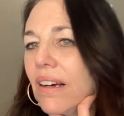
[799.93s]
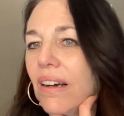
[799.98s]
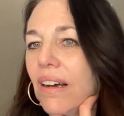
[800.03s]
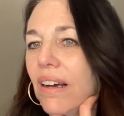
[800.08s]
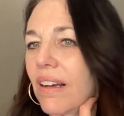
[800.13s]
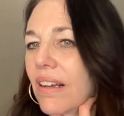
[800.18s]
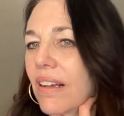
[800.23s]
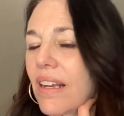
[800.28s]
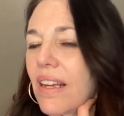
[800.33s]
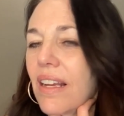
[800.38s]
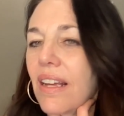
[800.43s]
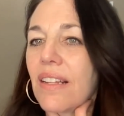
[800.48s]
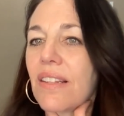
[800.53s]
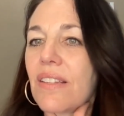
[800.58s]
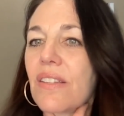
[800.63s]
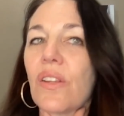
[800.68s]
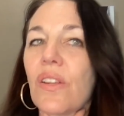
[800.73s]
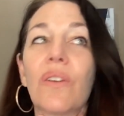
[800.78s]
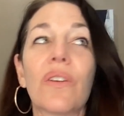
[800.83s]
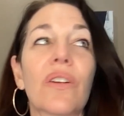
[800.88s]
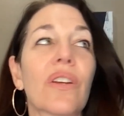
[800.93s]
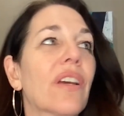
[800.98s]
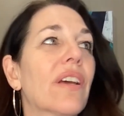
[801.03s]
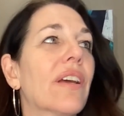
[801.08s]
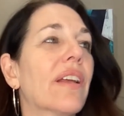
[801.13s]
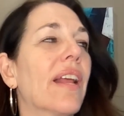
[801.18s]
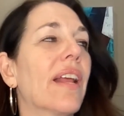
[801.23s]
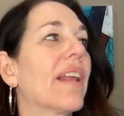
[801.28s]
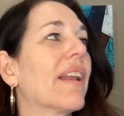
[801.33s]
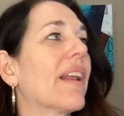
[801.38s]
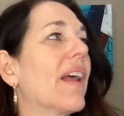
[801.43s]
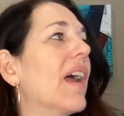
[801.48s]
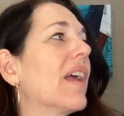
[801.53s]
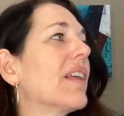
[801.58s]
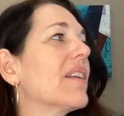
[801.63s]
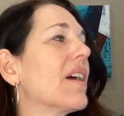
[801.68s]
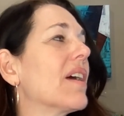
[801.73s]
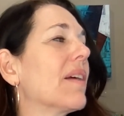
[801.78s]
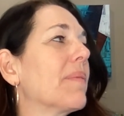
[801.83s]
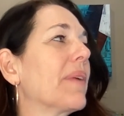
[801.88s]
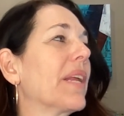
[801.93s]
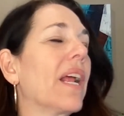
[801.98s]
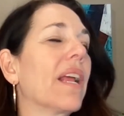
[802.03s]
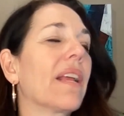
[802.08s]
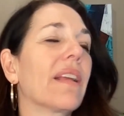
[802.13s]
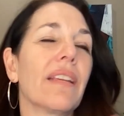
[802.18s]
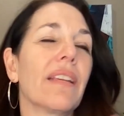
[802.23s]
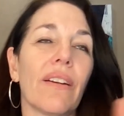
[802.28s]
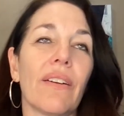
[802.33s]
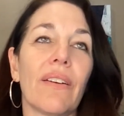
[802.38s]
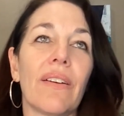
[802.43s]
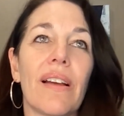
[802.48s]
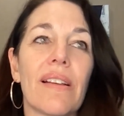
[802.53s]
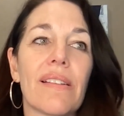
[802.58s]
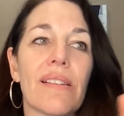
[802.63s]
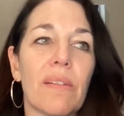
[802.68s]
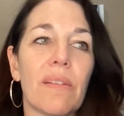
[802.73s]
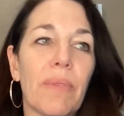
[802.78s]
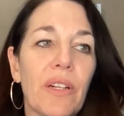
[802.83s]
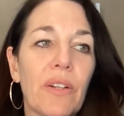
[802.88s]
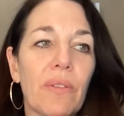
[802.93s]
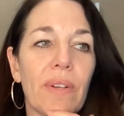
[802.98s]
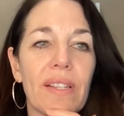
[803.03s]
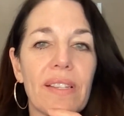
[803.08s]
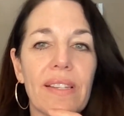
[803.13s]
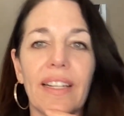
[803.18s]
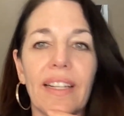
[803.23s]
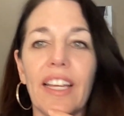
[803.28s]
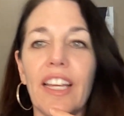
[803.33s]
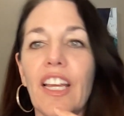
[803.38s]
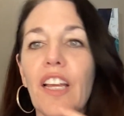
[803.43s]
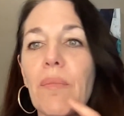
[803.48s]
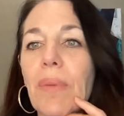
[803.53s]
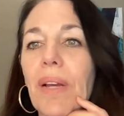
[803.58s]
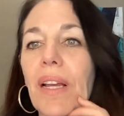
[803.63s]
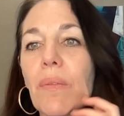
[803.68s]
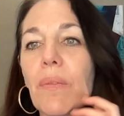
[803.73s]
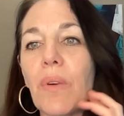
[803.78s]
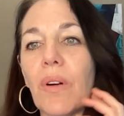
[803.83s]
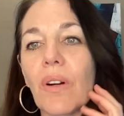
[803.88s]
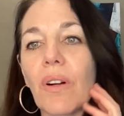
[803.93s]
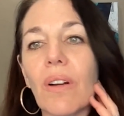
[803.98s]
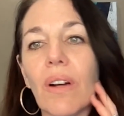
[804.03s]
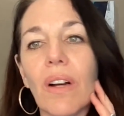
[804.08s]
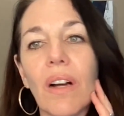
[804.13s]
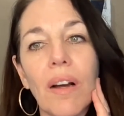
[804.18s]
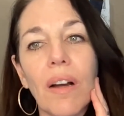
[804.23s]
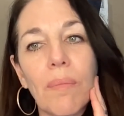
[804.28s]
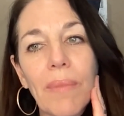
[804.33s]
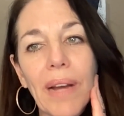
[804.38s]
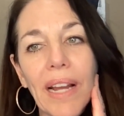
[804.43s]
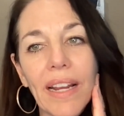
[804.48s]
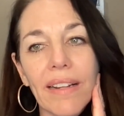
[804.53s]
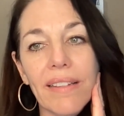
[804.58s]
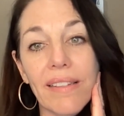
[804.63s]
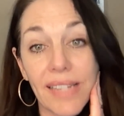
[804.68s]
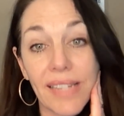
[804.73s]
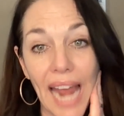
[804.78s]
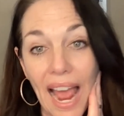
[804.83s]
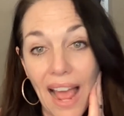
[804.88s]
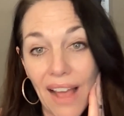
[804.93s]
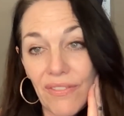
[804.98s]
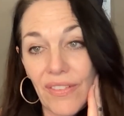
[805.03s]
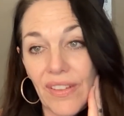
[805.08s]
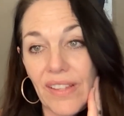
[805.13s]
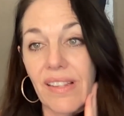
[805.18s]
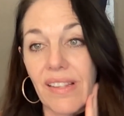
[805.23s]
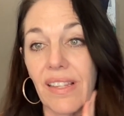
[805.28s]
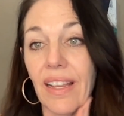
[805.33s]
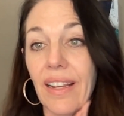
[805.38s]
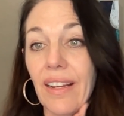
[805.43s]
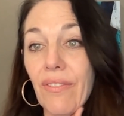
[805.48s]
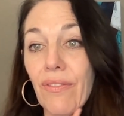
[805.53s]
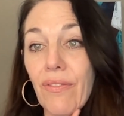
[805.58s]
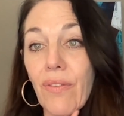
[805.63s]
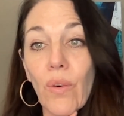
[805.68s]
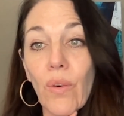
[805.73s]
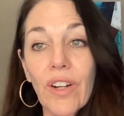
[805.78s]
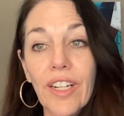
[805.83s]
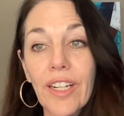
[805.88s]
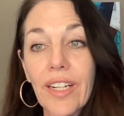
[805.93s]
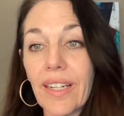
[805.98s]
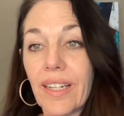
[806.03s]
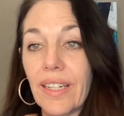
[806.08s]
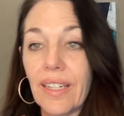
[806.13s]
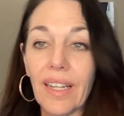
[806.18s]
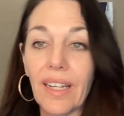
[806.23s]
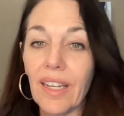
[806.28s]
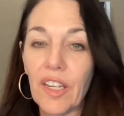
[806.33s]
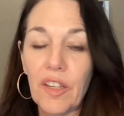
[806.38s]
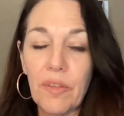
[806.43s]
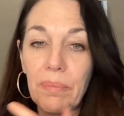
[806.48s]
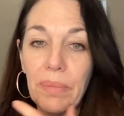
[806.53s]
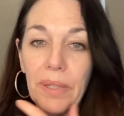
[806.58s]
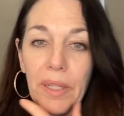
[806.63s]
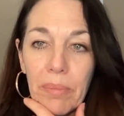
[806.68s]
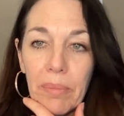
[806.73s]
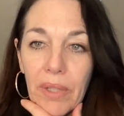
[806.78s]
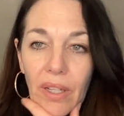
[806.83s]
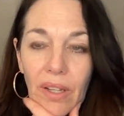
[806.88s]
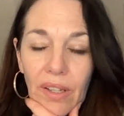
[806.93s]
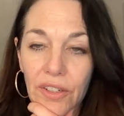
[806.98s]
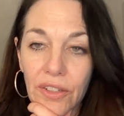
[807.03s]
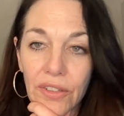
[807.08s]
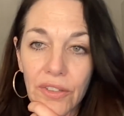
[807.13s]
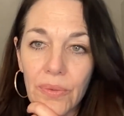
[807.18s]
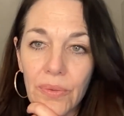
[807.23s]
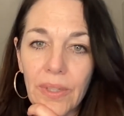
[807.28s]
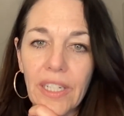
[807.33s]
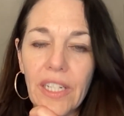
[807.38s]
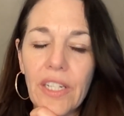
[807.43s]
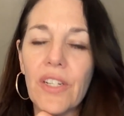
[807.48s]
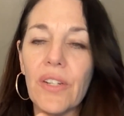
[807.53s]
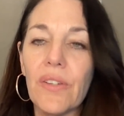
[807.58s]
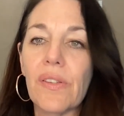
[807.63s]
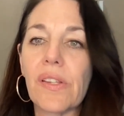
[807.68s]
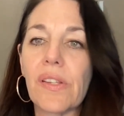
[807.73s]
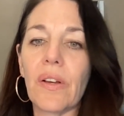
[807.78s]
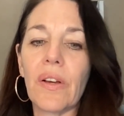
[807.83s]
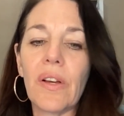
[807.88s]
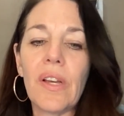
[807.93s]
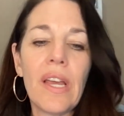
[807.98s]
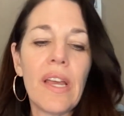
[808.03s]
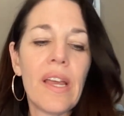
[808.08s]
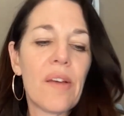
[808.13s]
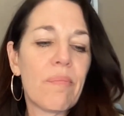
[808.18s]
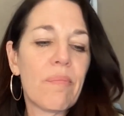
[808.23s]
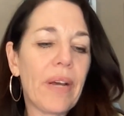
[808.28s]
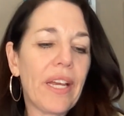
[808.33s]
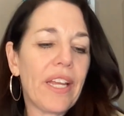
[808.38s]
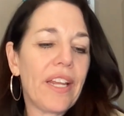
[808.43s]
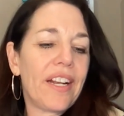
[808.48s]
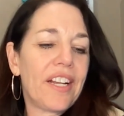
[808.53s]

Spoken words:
oh, it's so good. And I mean, as somebody who runs a camp, I work on, my staff is like 40 people under 22. So, but